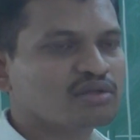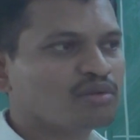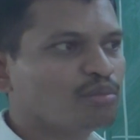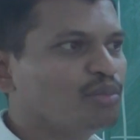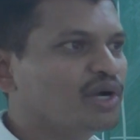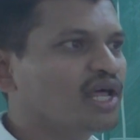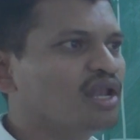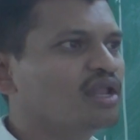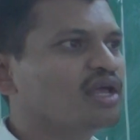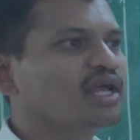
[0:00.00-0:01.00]

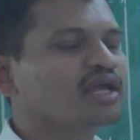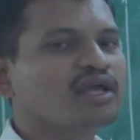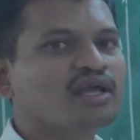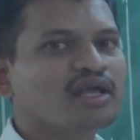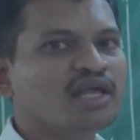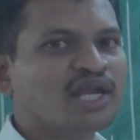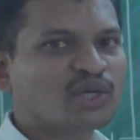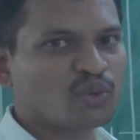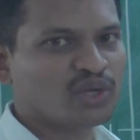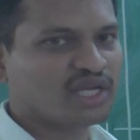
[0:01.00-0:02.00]
middle
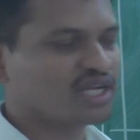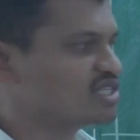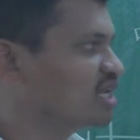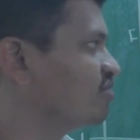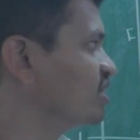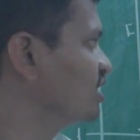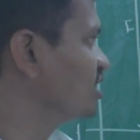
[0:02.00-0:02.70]
electronic energy level.